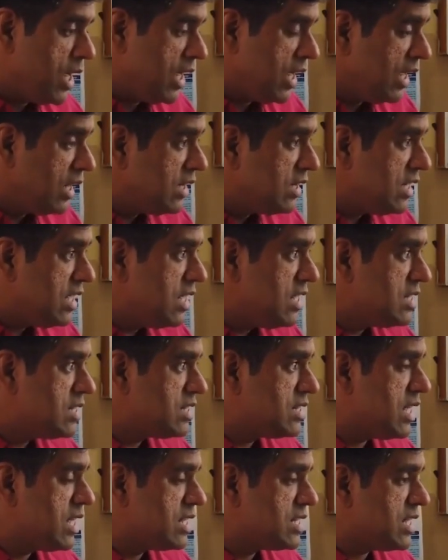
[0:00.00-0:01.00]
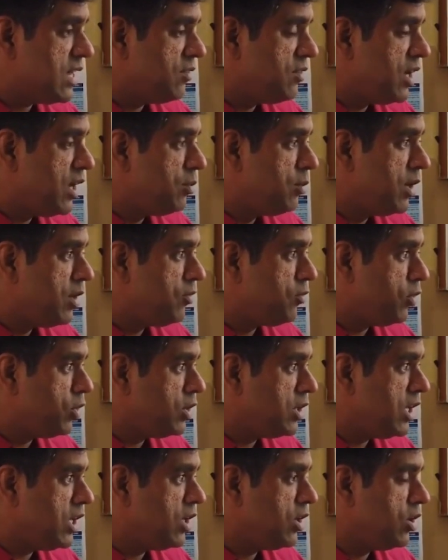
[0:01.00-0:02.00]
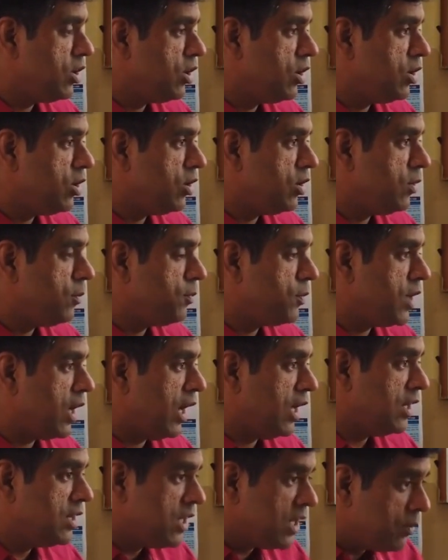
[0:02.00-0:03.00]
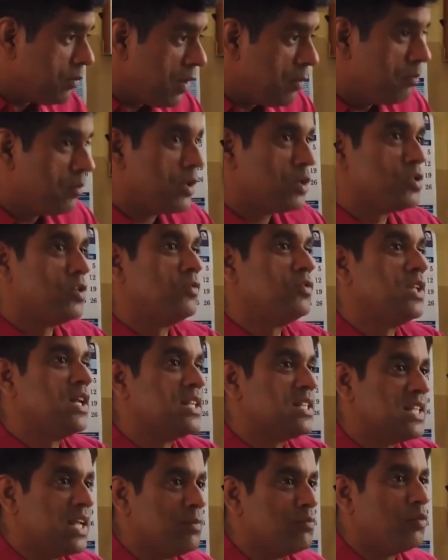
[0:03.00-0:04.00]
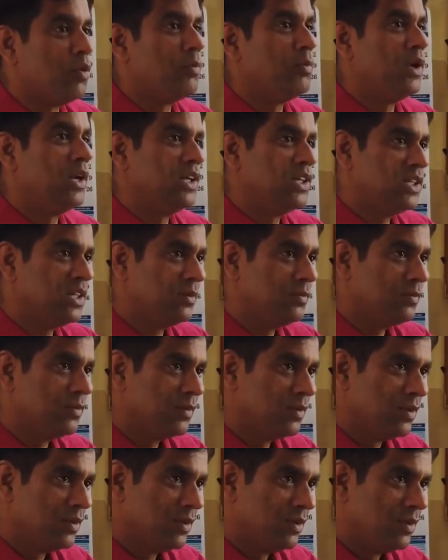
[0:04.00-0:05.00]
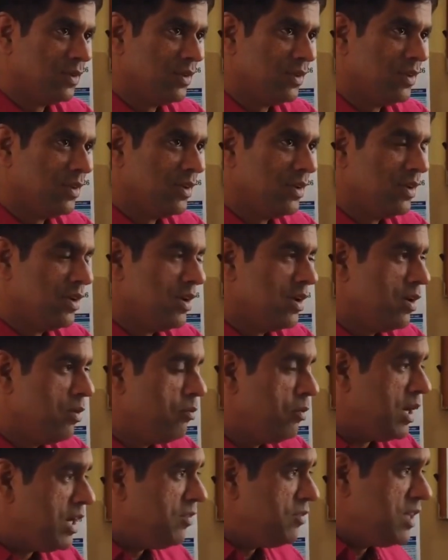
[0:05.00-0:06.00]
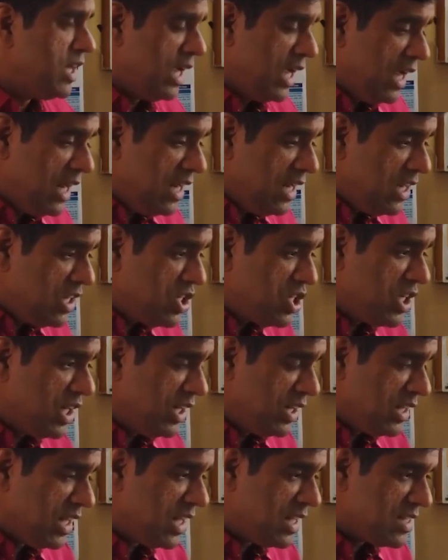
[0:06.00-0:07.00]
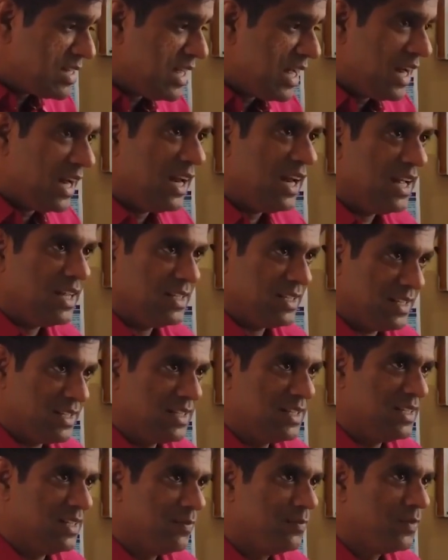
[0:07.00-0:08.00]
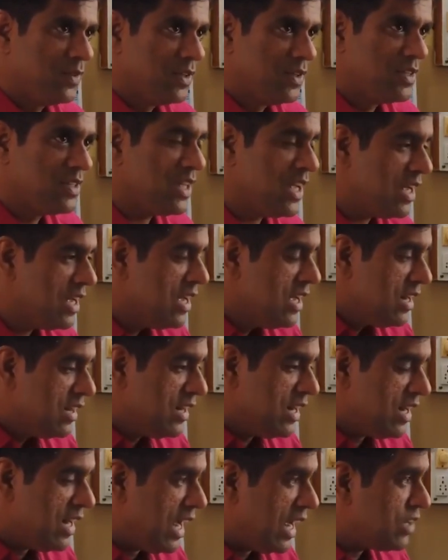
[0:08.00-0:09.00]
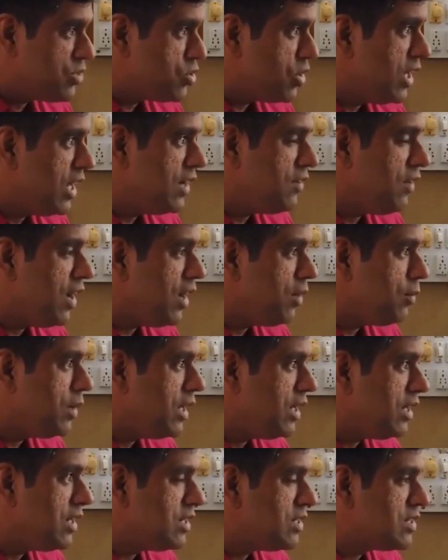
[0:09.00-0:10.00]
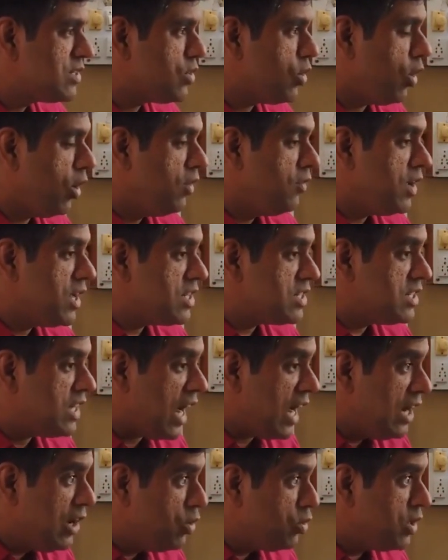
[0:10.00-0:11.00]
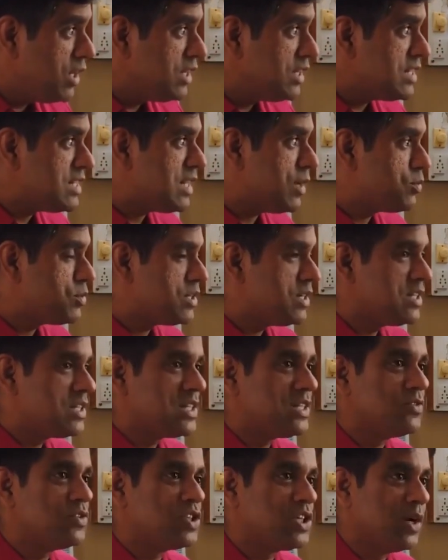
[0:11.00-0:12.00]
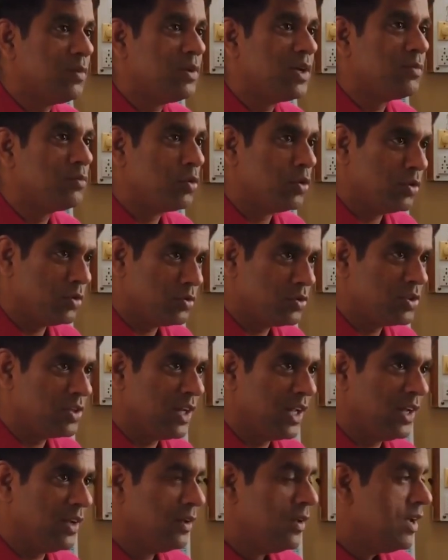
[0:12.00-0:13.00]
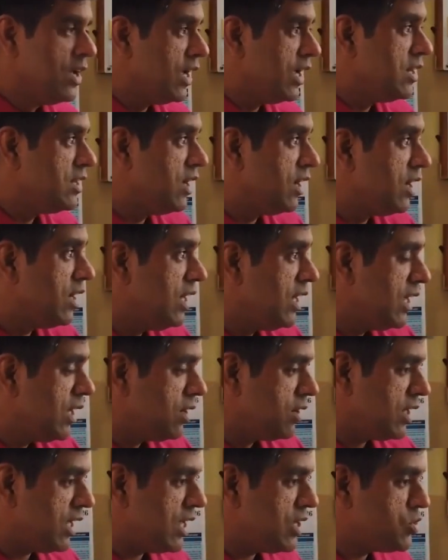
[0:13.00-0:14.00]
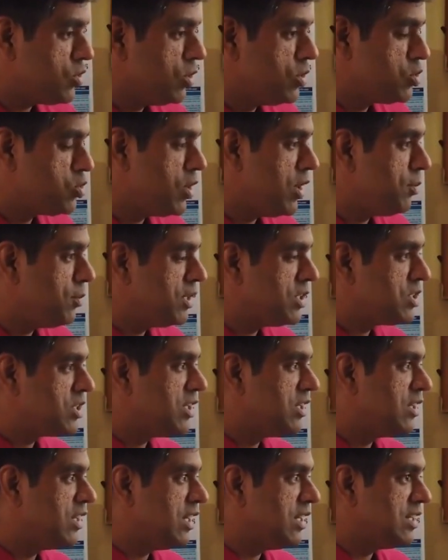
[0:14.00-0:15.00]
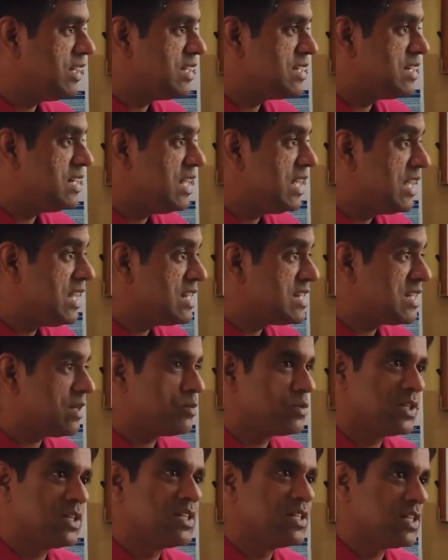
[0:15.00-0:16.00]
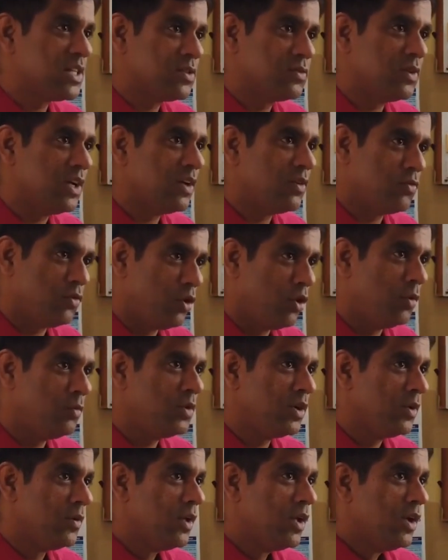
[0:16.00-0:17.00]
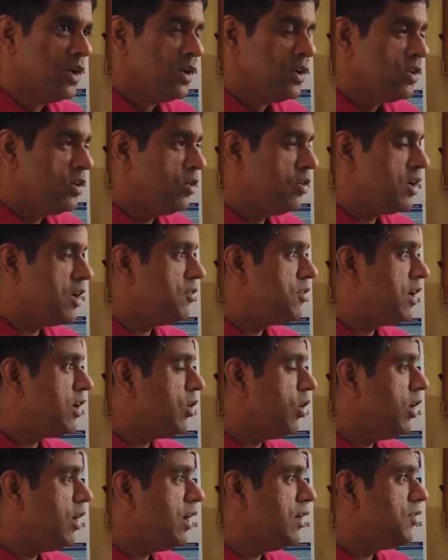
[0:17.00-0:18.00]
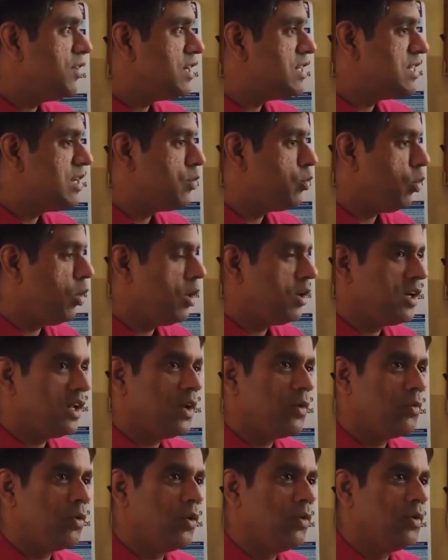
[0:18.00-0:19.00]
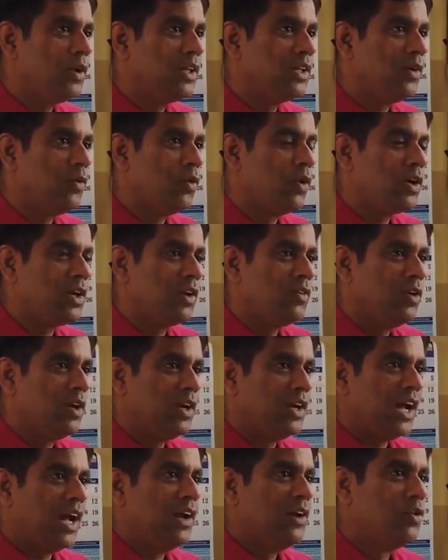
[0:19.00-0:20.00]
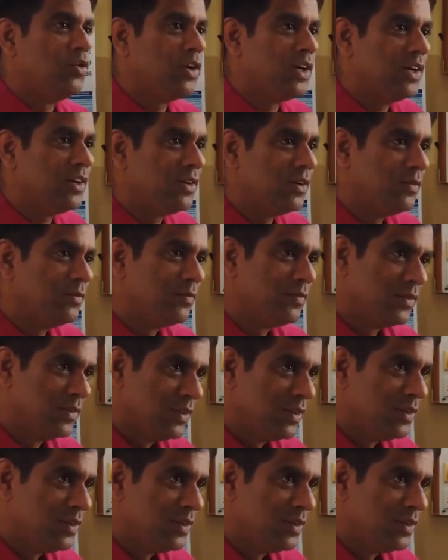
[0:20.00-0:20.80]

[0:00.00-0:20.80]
making these things available for the other members of their same population. But if the initial things are less, see, the natural environment is always diluting the substances which are being produced. Like in the earlier case also, I mentioned that these leaky substances were formed. Now, if at all, if it is in water, probably the water will dilute it.